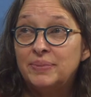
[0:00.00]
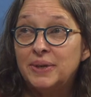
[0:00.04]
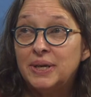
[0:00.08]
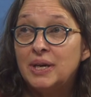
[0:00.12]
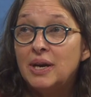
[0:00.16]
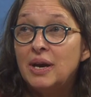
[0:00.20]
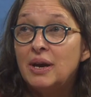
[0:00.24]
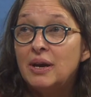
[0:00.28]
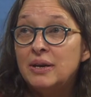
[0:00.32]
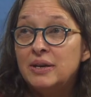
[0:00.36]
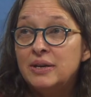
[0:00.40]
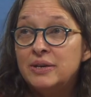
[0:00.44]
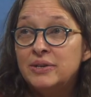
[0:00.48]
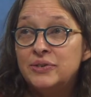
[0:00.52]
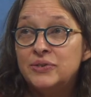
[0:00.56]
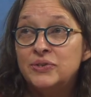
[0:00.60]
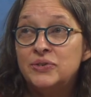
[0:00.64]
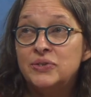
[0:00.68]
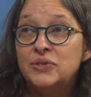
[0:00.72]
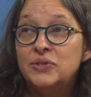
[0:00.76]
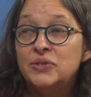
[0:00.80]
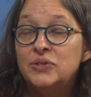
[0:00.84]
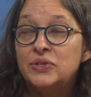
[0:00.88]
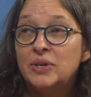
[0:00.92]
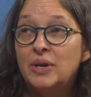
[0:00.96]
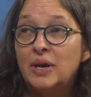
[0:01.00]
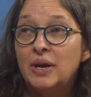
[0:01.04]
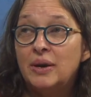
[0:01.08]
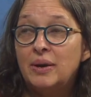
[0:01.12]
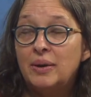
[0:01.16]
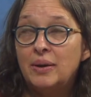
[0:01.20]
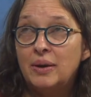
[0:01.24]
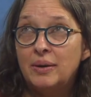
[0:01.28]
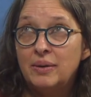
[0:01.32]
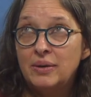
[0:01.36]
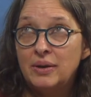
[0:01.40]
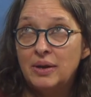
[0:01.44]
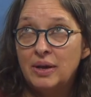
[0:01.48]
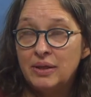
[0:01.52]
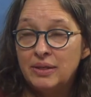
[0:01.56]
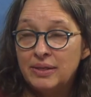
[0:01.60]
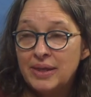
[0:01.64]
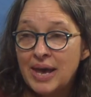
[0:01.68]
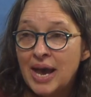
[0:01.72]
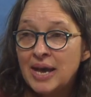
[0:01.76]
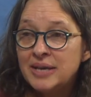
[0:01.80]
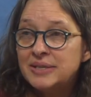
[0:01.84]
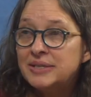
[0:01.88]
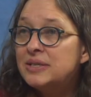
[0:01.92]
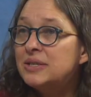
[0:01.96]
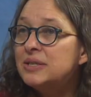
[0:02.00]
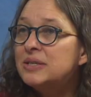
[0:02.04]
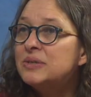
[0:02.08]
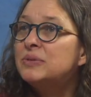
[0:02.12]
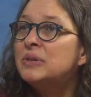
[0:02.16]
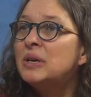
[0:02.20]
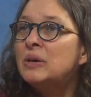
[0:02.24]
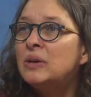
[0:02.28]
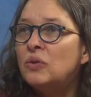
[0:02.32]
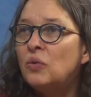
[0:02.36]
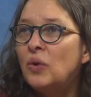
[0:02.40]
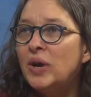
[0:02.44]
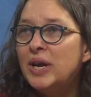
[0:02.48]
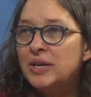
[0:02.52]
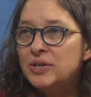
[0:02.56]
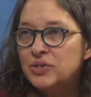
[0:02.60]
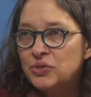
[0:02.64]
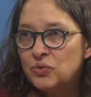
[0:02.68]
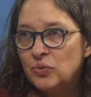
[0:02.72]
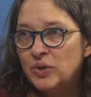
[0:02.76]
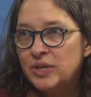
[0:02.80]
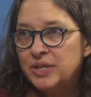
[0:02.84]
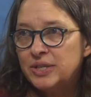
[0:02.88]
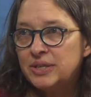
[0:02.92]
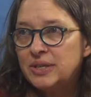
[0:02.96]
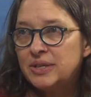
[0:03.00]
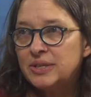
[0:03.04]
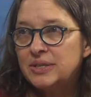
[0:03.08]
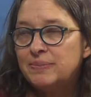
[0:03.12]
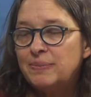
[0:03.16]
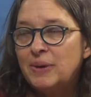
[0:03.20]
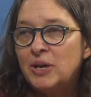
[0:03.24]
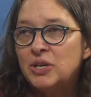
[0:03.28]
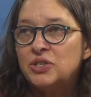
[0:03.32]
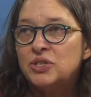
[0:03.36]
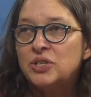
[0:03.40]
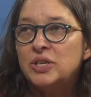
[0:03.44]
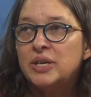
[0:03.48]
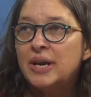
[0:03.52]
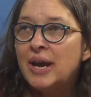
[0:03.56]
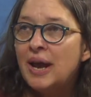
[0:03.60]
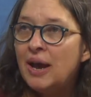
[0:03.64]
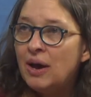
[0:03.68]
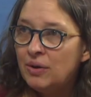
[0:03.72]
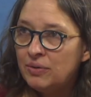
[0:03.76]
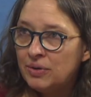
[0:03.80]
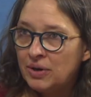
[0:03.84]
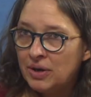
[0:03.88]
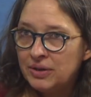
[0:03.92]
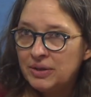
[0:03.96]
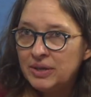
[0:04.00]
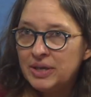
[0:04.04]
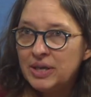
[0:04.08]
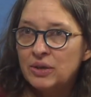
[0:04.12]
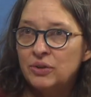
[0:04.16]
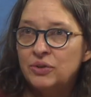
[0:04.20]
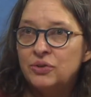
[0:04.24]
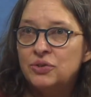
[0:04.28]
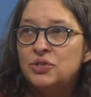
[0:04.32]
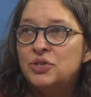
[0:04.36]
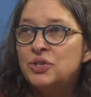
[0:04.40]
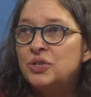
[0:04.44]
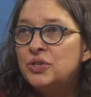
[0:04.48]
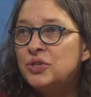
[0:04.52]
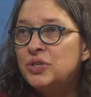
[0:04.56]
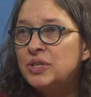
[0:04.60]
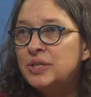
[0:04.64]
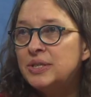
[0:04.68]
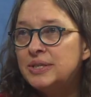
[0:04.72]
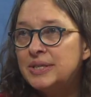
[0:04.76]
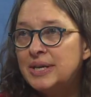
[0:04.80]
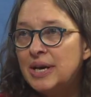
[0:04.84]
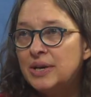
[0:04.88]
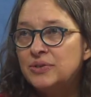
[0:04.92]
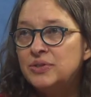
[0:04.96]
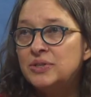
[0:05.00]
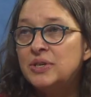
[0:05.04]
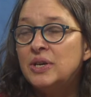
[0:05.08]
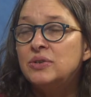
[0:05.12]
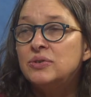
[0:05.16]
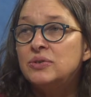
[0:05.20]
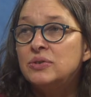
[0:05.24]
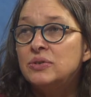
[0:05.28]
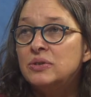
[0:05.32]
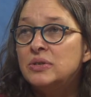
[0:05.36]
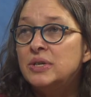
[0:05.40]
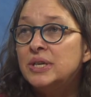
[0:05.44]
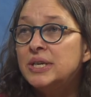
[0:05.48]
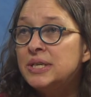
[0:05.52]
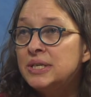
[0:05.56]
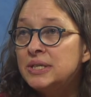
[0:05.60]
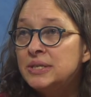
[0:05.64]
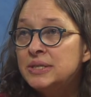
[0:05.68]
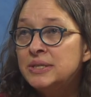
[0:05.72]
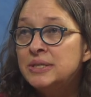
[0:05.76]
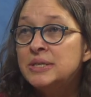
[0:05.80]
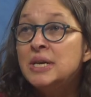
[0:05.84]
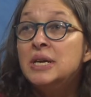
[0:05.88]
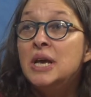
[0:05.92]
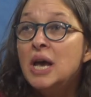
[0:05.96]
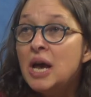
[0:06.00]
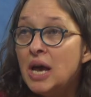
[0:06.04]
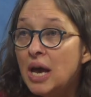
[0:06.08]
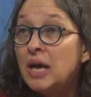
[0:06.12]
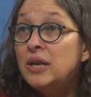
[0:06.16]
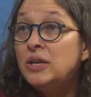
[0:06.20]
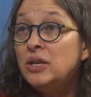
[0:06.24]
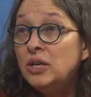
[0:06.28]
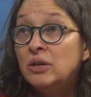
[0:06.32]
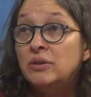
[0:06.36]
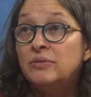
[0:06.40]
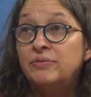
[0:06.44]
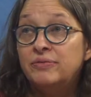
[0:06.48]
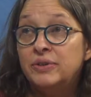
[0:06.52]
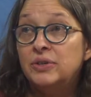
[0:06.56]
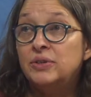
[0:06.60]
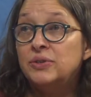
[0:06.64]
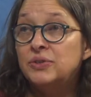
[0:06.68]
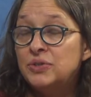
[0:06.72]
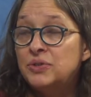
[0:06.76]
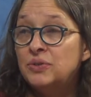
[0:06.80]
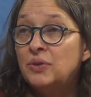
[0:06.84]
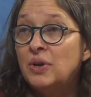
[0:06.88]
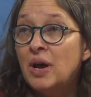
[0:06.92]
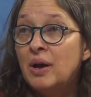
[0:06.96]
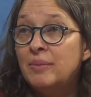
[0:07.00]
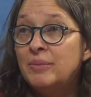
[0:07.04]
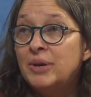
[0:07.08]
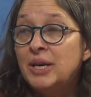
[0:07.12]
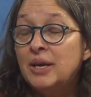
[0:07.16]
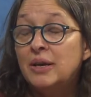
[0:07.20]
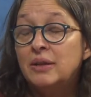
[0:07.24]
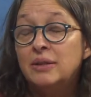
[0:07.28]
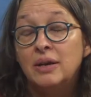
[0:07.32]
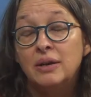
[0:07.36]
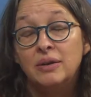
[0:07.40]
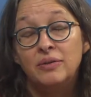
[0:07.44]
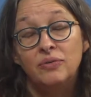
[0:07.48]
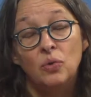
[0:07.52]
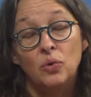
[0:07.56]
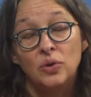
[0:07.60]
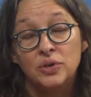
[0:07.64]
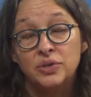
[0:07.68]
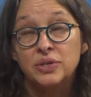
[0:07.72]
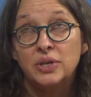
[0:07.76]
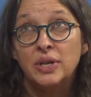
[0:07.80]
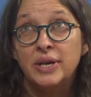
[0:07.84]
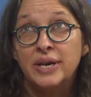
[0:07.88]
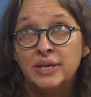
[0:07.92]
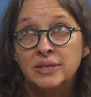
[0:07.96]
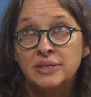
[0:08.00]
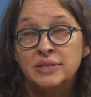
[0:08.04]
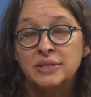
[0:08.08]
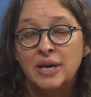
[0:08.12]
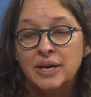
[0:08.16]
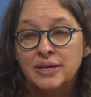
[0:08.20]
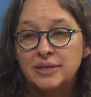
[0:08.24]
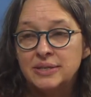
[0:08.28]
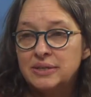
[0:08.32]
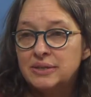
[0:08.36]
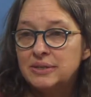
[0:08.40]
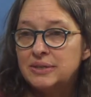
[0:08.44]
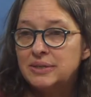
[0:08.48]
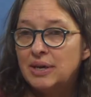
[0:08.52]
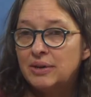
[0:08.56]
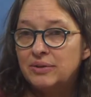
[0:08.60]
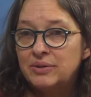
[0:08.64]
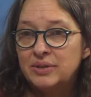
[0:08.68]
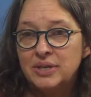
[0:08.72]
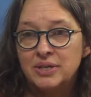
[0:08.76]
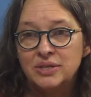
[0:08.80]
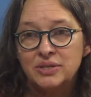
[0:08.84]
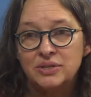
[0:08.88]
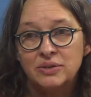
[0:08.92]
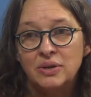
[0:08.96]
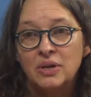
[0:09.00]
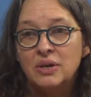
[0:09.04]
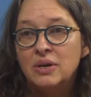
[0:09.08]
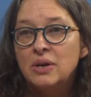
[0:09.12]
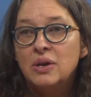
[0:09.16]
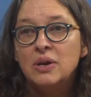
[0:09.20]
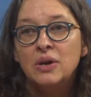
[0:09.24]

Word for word: because Alaska's greatest risk, especially mm -hmm. out on the Aleutians and South Central, is a near field tsunami, and then, okay. of course, landslides in Southeast.